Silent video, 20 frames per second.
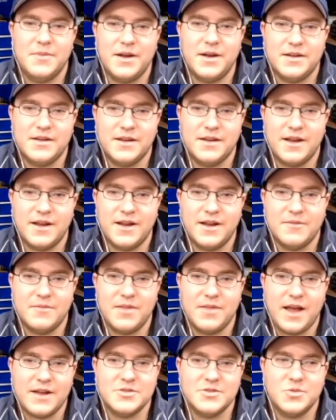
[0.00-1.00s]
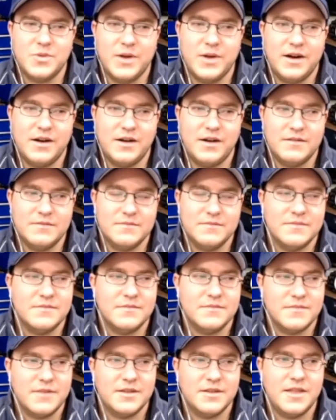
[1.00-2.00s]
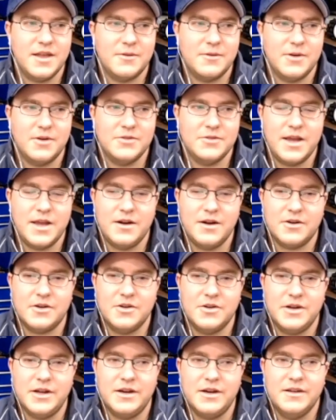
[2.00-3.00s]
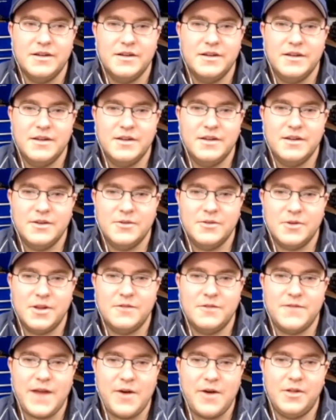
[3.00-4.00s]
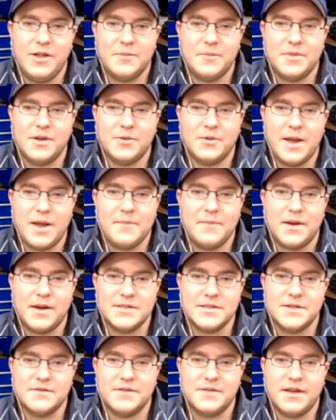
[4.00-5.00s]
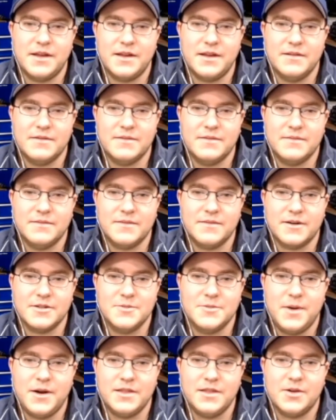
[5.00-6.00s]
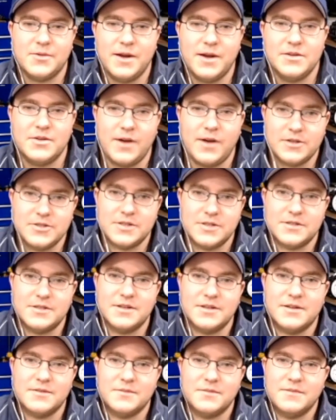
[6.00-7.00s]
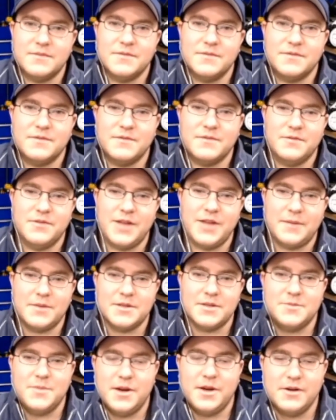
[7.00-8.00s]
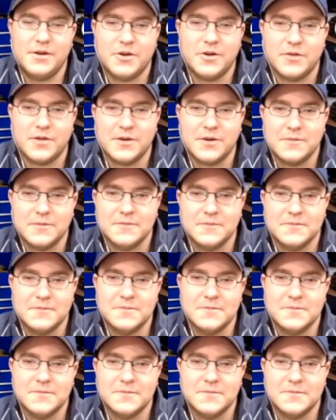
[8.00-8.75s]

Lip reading: But that's where I think Rotator could really foul up their weapon, is if they are spinning the right direction to flap the spinner over.